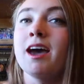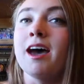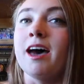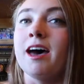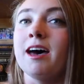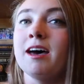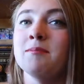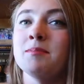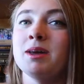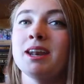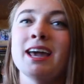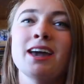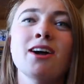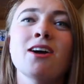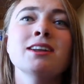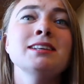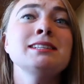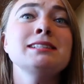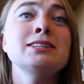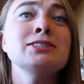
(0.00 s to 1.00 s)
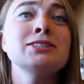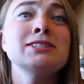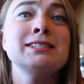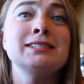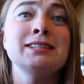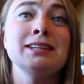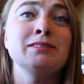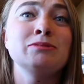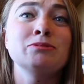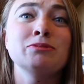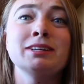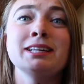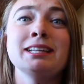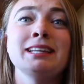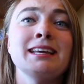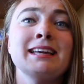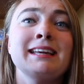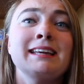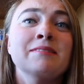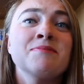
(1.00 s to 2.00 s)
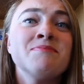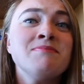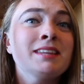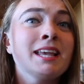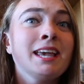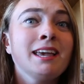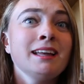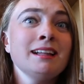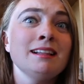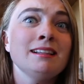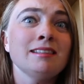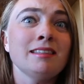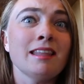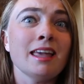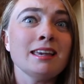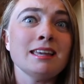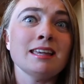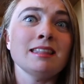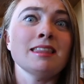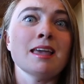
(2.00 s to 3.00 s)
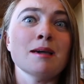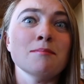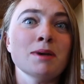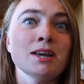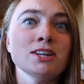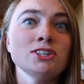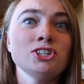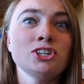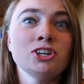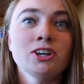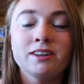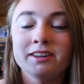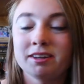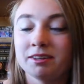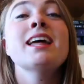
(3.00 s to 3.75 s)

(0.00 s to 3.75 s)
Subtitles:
And I honestly just didn't really like it that much.